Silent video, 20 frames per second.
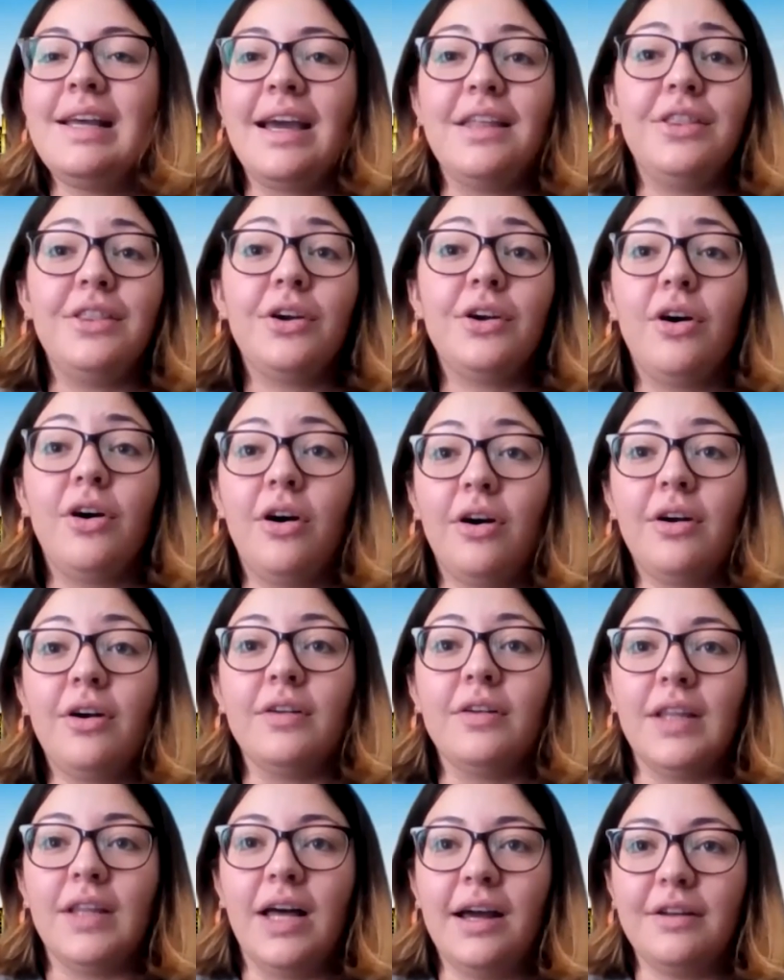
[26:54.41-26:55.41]
And there are
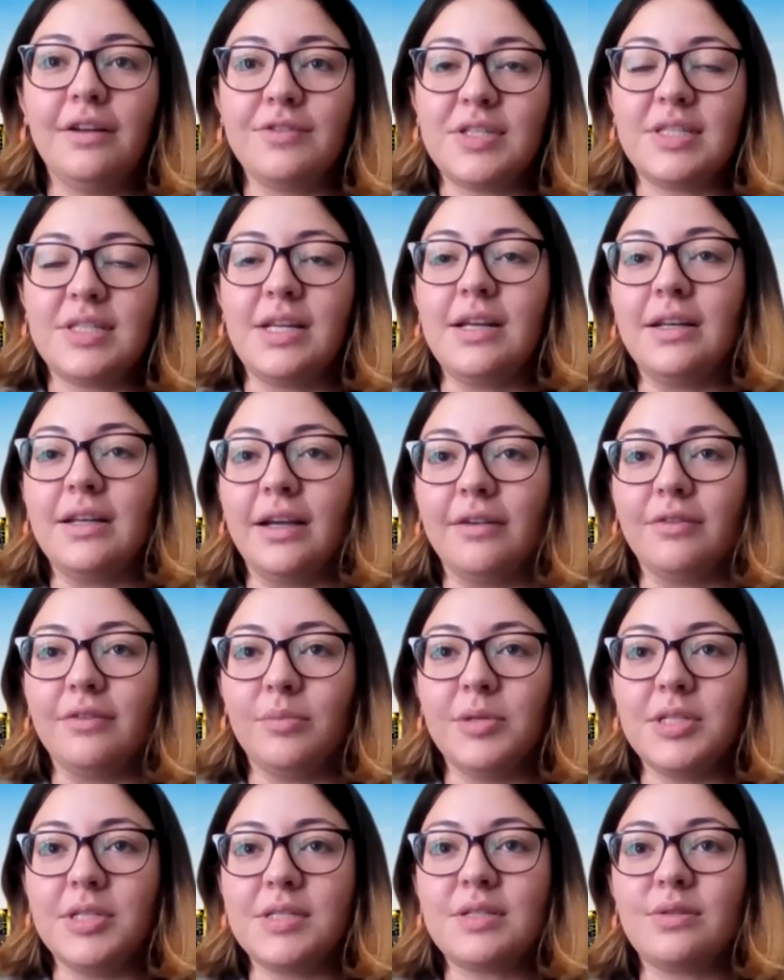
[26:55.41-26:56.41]
a lot of state
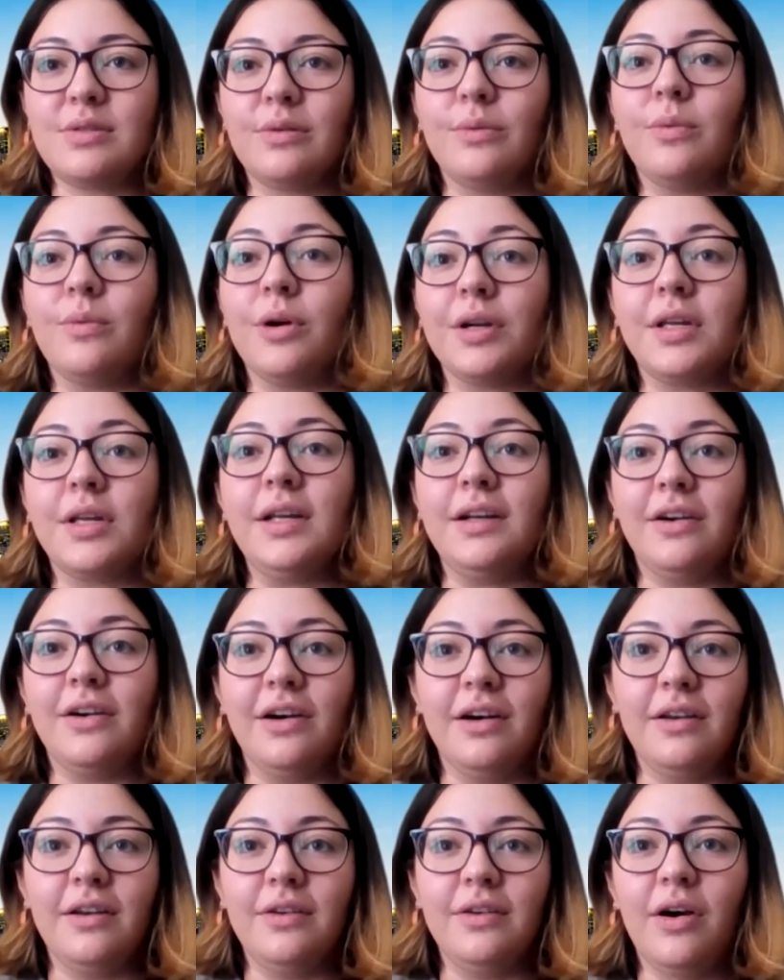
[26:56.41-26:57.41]
governments working
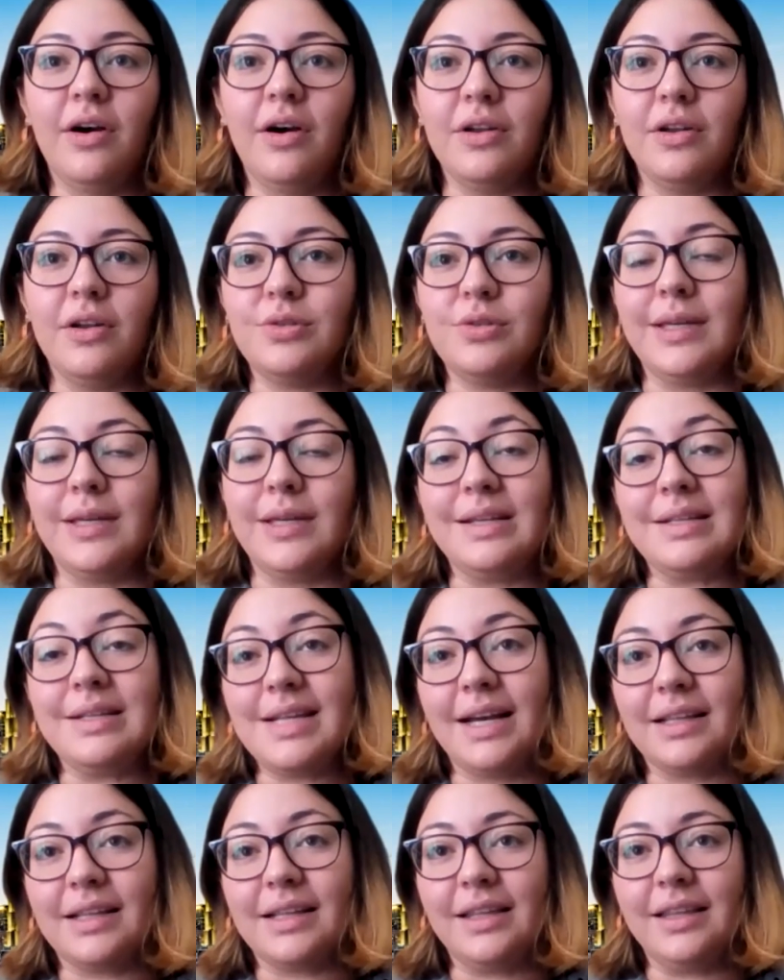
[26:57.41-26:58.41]
on doing
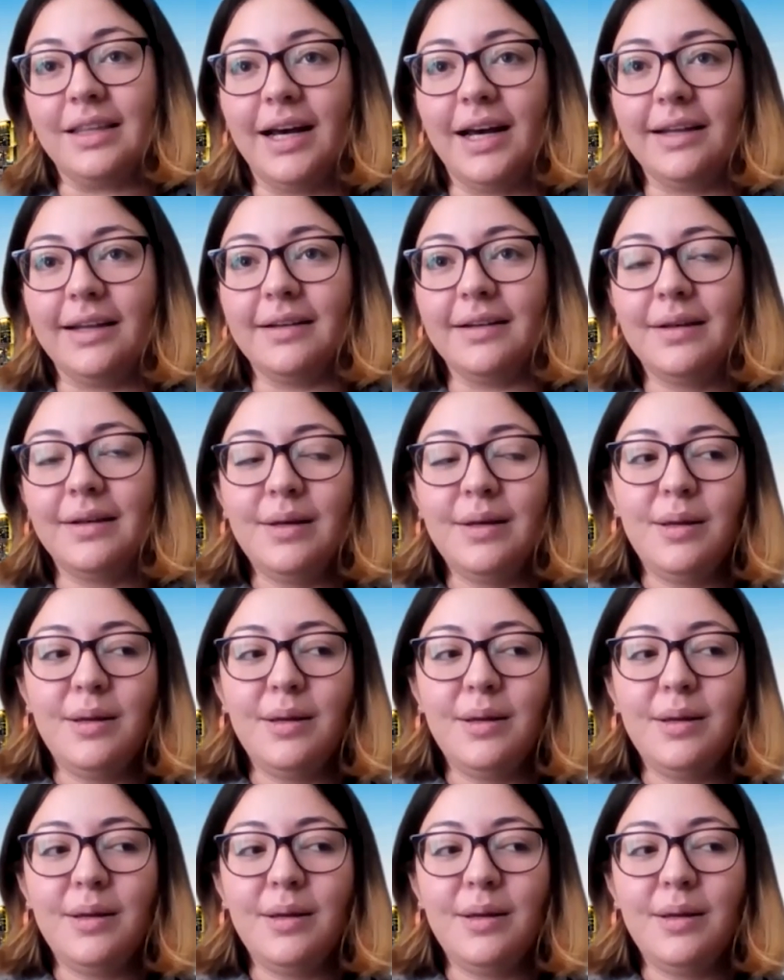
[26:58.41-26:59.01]
exactly that.